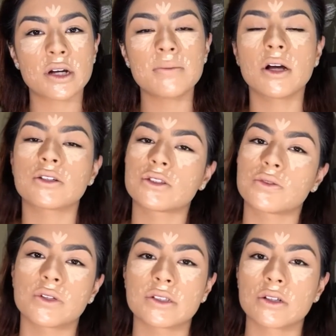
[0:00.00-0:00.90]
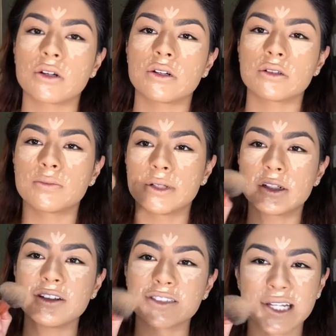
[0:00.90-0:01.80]
I'm not sure what it's called, but
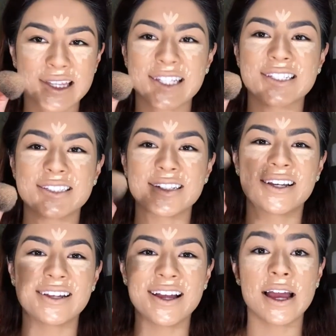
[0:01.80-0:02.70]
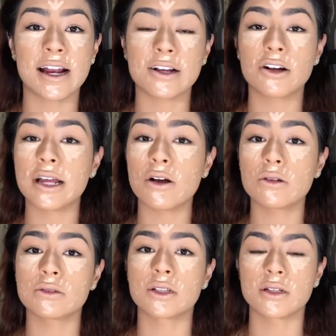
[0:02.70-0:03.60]
it looks like this. And I got it at
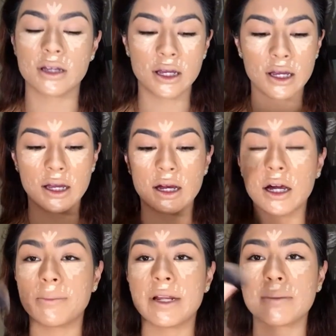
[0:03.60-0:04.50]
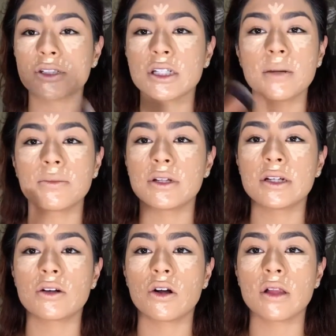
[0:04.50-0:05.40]
Ulta. And I'm just going to blend
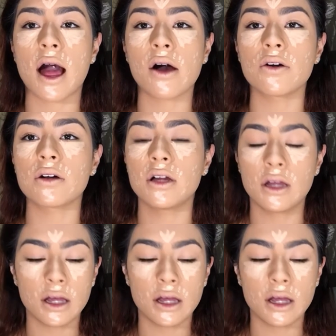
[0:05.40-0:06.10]
it all out.